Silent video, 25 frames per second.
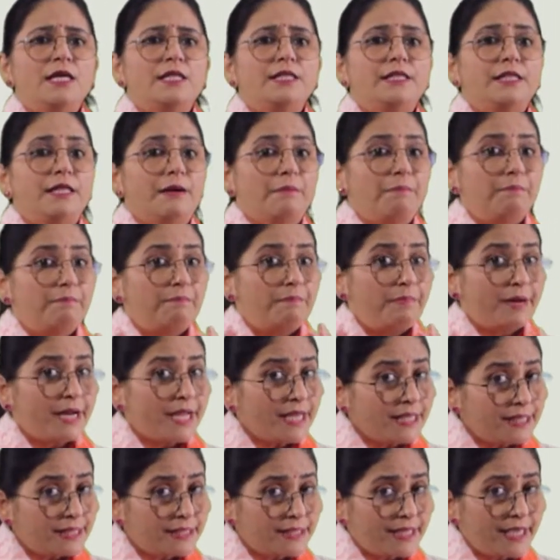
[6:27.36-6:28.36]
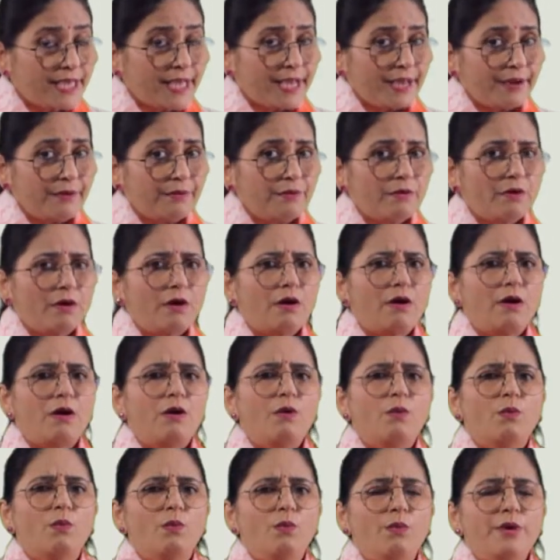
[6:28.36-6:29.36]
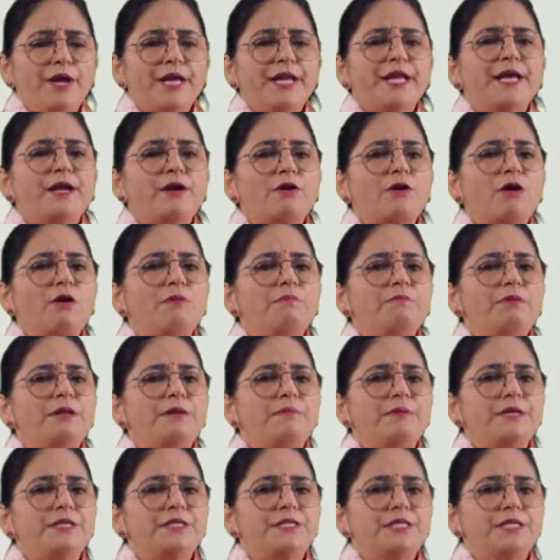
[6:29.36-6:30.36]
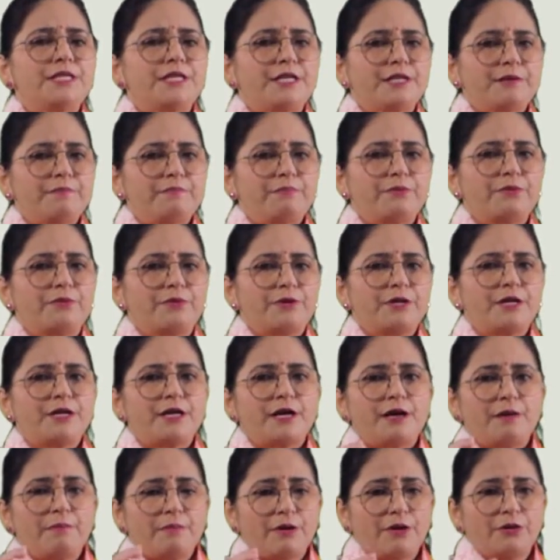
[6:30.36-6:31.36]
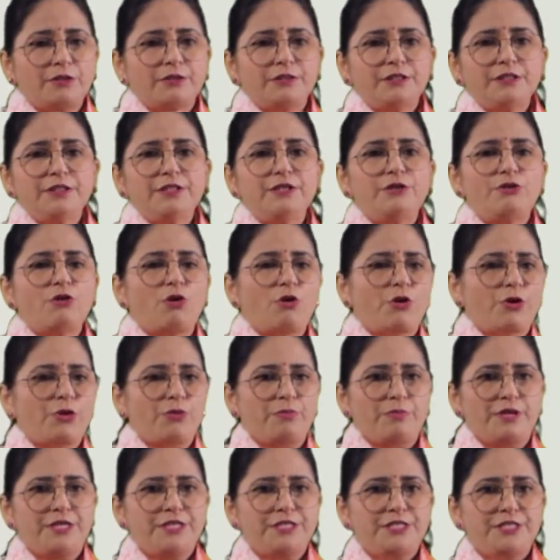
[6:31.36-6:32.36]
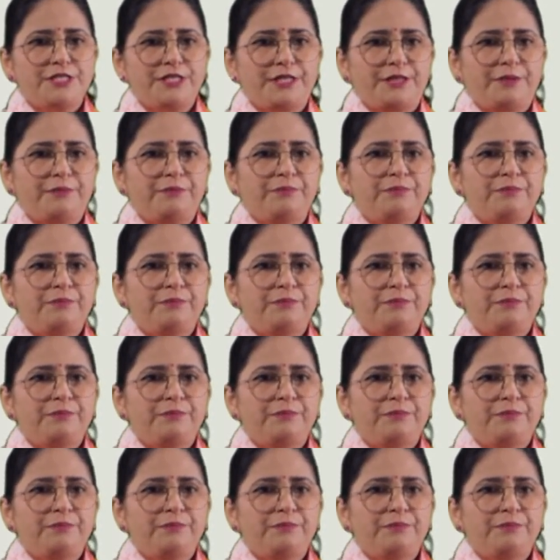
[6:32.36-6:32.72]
The press gave a very complimentary report about the documentary.